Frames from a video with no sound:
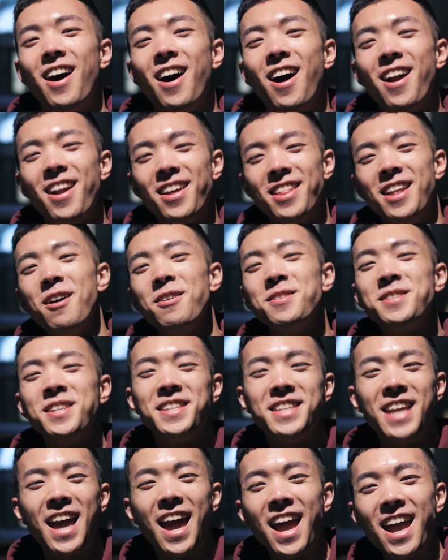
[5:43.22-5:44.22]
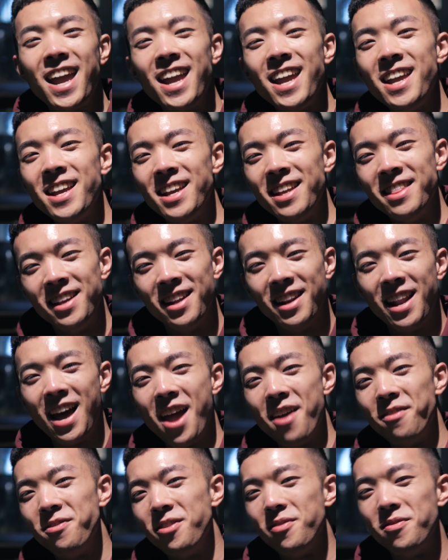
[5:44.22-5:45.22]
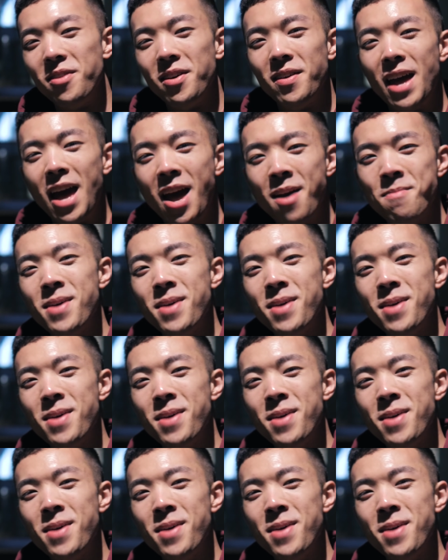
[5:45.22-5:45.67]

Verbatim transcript: Alright, that was a day in the life of an